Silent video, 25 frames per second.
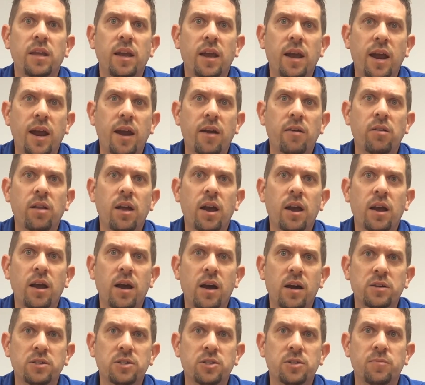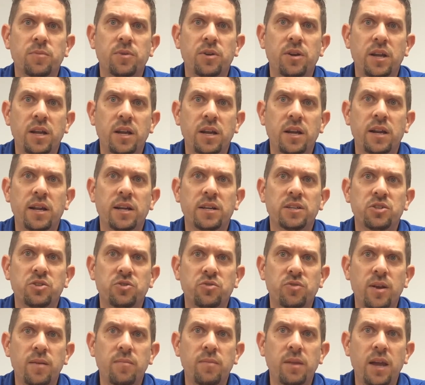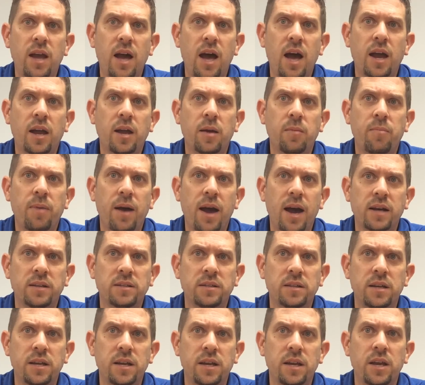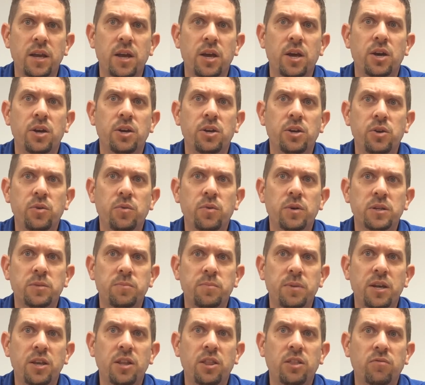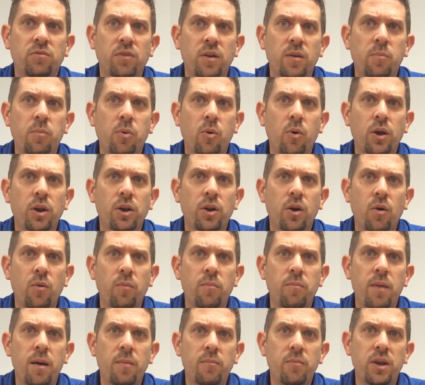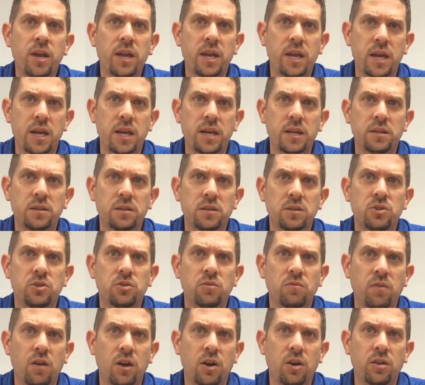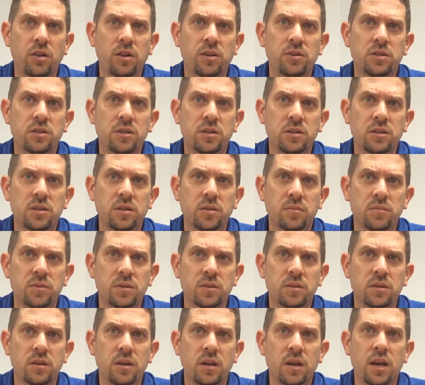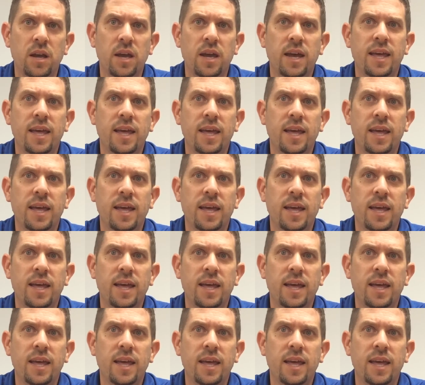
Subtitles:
The airline customer needed extremely high capacity USB 3.0 memory keys to run on their systems.